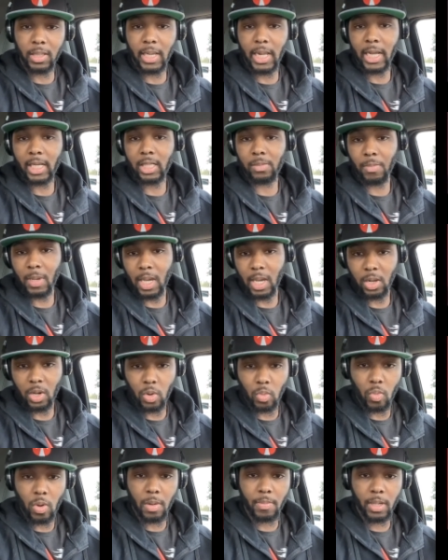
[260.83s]
next man
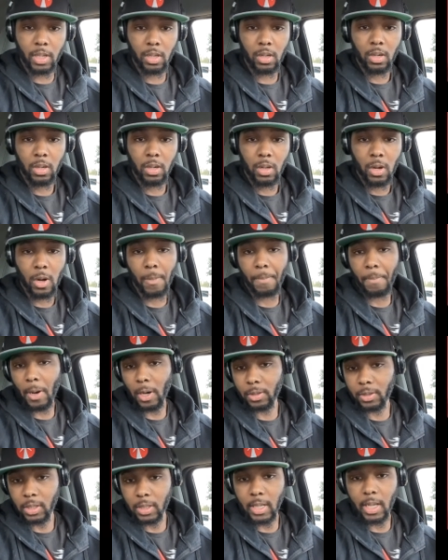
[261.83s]
or woman or
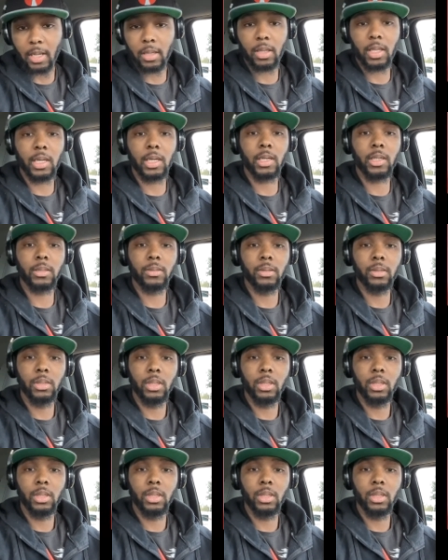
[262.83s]
person out there